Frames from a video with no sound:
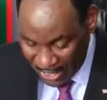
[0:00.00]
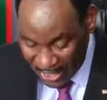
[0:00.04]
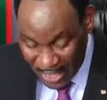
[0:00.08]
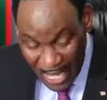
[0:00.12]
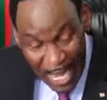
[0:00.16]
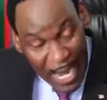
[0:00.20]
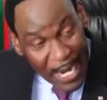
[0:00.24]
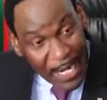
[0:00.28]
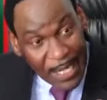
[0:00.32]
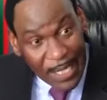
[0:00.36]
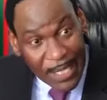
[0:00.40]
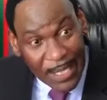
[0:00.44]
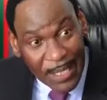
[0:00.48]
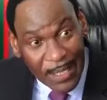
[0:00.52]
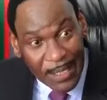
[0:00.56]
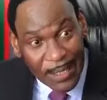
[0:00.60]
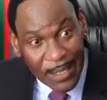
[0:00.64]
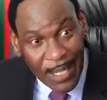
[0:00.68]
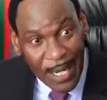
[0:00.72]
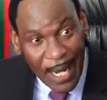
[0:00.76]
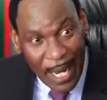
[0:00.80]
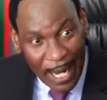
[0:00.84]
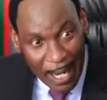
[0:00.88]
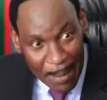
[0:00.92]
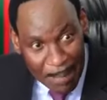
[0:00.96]
thank
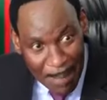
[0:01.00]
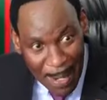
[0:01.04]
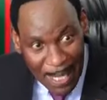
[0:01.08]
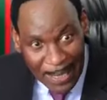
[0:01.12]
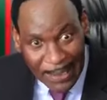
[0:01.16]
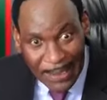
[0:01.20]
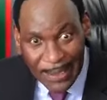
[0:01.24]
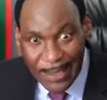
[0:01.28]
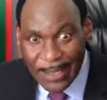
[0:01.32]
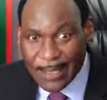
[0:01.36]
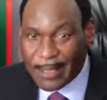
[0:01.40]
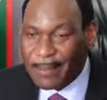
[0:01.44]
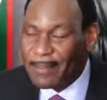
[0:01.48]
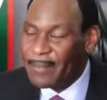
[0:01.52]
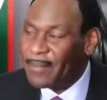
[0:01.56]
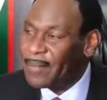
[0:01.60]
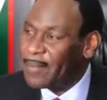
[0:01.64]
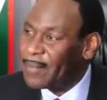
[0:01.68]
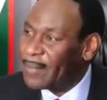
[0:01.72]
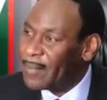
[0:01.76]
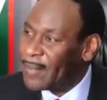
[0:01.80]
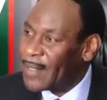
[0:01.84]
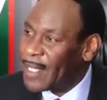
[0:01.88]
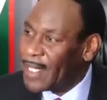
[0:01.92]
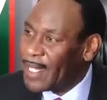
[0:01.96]
IMAX
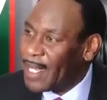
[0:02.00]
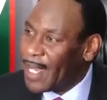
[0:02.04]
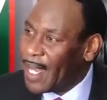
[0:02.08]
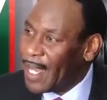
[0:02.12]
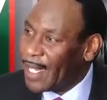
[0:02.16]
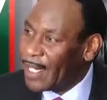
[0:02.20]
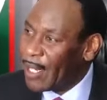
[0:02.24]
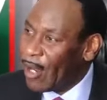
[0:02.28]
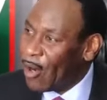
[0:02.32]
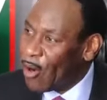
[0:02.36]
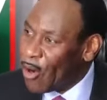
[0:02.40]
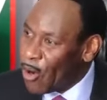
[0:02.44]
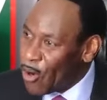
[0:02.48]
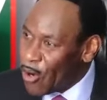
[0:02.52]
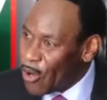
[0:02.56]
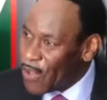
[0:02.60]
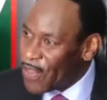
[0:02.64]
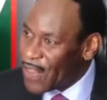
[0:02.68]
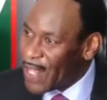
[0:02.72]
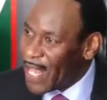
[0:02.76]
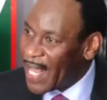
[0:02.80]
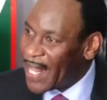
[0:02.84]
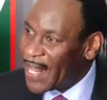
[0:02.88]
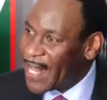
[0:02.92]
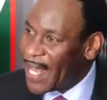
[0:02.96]
and all
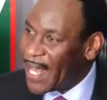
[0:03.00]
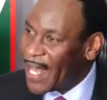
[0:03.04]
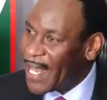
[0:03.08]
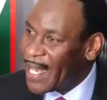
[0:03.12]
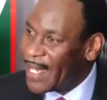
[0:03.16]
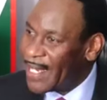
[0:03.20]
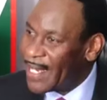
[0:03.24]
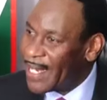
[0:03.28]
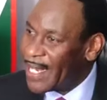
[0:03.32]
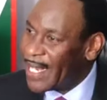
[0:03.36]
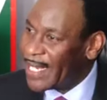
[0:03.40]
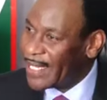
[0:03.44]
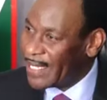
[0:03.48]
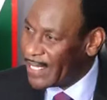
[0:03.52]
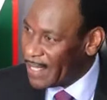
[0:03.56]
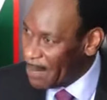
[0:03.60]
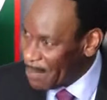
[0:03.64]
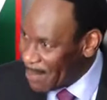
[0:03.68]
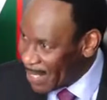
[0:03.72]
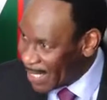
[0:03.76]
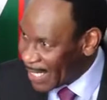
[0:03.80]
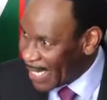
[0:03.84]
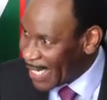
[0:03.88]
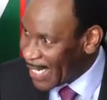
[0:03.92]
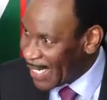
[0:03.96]
the other
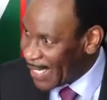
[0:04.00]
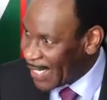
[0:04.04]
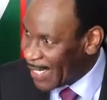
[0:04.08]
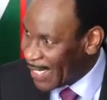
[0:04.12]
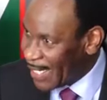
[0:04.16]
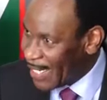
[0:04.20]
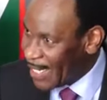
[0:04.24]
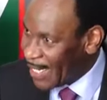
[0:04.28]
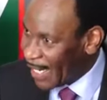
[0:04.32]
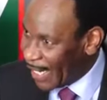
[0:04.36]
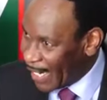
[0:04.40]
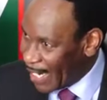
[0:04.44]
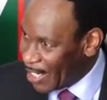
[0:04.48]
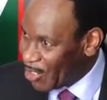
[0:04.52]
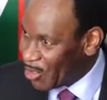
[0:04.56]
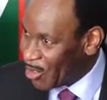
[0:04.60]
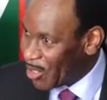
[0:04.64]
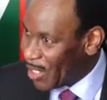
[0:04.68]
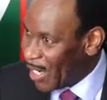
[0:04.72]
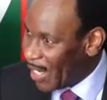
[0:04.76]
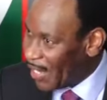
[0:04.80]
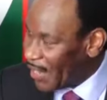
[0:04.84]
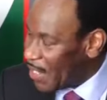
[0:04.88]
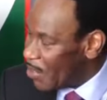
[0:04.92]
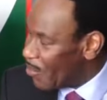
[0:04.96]
exhibitors in the
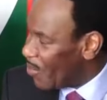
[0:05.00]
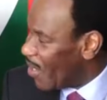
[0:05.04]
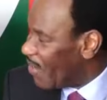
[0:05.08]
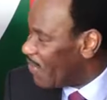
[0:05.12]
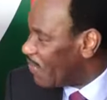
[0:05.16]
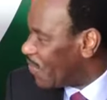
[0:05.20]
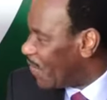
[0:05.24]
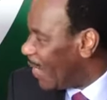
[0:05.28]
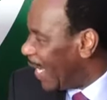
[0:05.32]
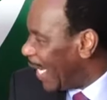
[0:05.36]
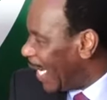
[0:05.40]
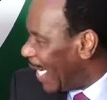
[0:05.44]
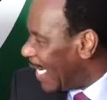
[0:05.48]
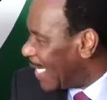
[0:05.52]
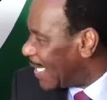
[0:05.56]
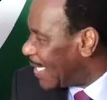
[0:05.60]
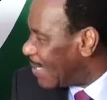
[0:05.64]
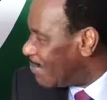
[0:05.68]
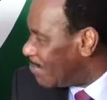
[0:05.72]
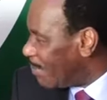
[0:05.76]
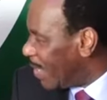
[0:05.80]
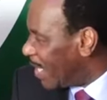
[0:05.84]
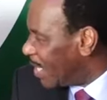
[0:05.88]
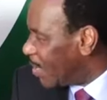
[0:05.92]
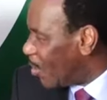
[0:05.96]
country. I think we have
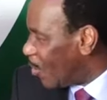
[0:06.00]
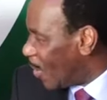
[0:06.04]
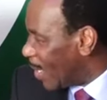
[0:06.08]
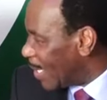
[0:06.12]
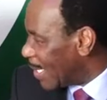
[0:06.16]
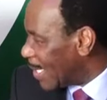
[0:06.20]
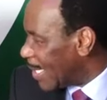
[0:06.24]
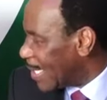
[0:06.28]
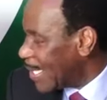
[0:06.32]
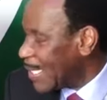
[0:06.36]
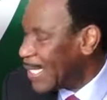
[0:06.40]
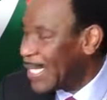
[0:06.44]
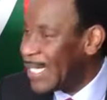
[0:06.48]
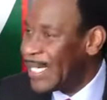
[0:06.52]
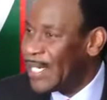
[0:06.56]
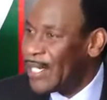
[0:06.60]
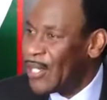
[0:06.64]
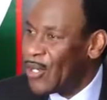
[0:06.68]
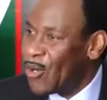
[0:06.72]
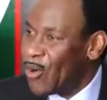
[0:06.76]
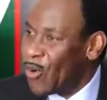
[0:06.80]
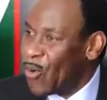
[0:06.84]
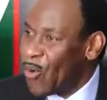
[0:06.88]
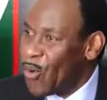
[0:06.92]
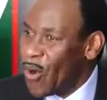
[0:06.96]
8 major ones
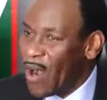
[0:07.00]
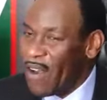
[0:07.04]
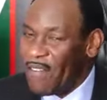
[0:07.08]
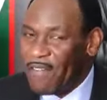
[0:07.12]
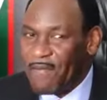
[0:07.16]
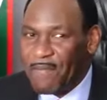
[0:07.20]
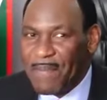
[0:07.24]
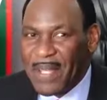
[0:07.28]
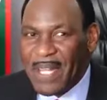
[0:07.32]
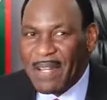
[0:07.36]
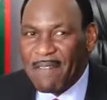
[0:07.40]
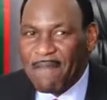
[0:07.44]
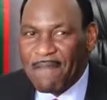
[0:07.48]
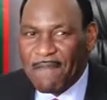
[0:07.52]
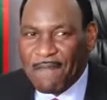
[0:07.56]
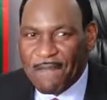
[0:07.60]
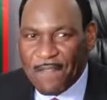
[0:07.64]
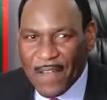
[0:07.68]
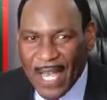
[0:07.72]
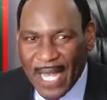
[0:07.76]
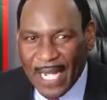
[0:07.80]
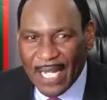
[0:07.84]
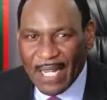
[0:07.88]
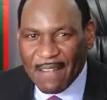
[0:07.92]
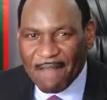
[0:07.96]
who have been
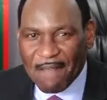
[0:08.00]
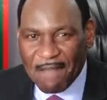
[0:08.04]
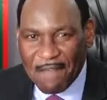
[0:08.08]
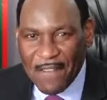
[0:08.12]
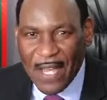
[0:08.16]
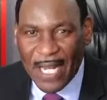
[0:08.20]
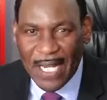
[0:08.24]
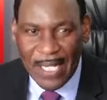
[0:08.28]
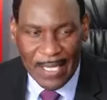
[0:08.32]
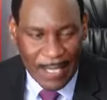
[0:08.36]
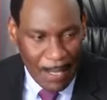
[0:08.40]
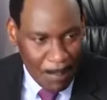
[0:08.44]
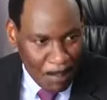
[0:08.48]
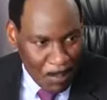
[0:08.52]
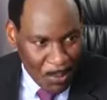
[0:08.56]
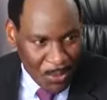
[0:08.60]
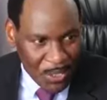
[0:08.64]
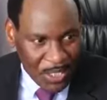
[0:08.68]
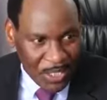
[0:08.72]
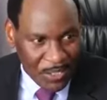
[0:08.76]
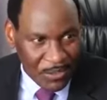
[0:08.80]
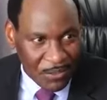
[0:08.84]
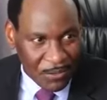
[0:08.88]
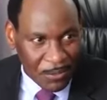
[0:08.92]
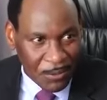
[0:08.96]
very, very
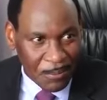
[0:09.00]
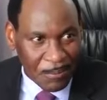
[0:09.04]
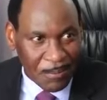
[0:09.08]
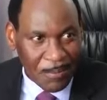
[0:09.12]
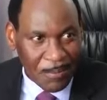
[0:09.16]
supportive.